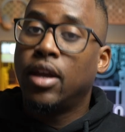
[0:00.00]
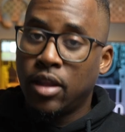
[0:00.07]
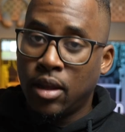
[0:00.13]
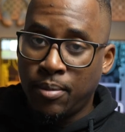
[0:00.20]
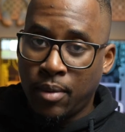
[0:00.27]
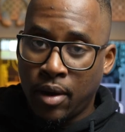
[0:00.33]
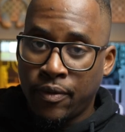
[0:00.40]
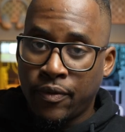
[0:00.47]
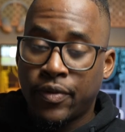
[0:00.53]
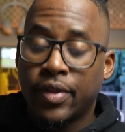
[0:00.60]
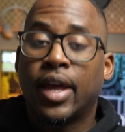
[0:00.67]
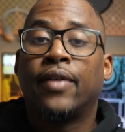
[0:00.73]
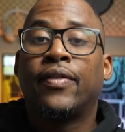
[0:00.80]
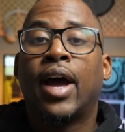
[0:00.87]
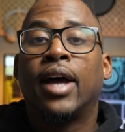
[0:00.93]
In the month
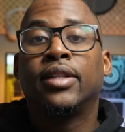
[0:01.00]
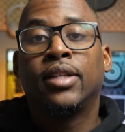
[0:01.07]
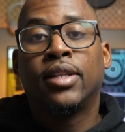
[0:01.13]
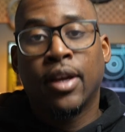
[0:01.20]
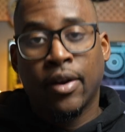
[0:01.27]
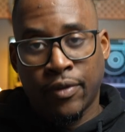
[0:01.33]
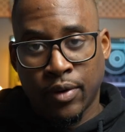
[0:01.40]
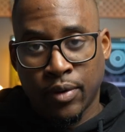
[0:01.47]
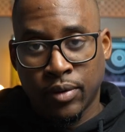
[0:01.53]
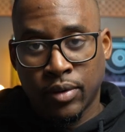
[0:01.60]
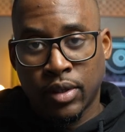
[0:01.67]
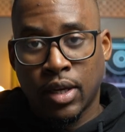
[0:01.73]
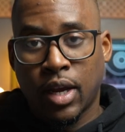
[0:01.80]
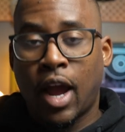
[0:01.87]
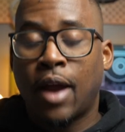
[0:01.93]
that I've had these
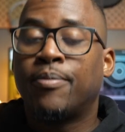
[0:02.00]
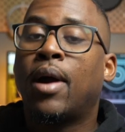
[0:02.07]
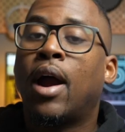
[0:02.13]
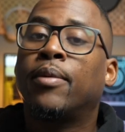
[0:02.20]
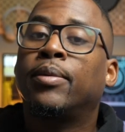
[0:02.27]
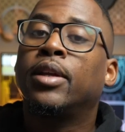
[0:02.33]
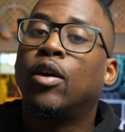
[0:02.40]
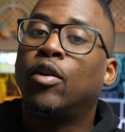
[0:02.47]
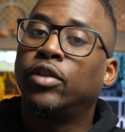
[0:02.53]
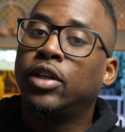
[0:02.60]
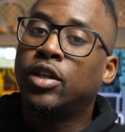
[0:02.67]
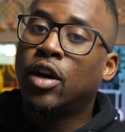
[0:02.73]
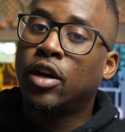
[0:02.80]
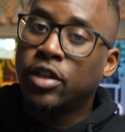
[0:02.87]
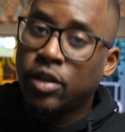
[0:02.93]
headphones, I probably only
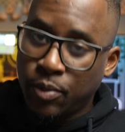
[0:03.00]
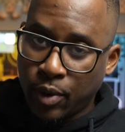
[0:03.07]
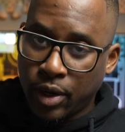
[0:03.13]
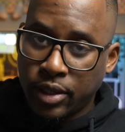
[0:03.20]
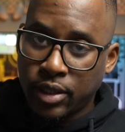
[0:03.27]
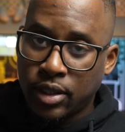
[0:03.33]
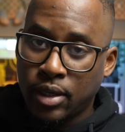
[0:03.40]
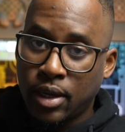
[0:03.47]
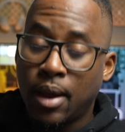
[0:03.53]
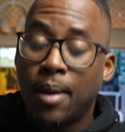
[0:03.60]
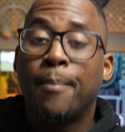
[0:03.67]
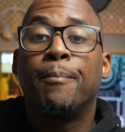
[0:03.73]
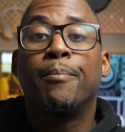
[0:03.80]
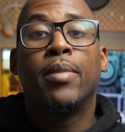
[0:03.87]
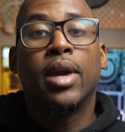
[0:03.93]
charged them once,
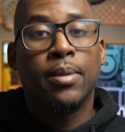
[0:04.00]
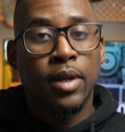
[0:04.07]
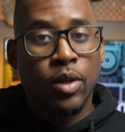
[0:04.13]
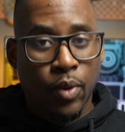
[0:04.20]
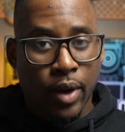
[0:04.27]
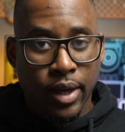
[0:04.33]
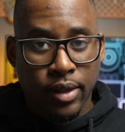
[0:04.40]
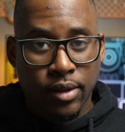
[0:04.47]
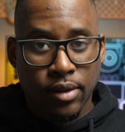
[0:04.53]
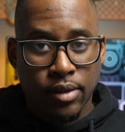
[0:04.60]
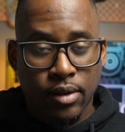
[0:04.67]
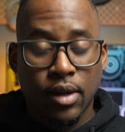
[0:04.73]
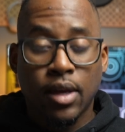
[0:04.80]
maybe twice.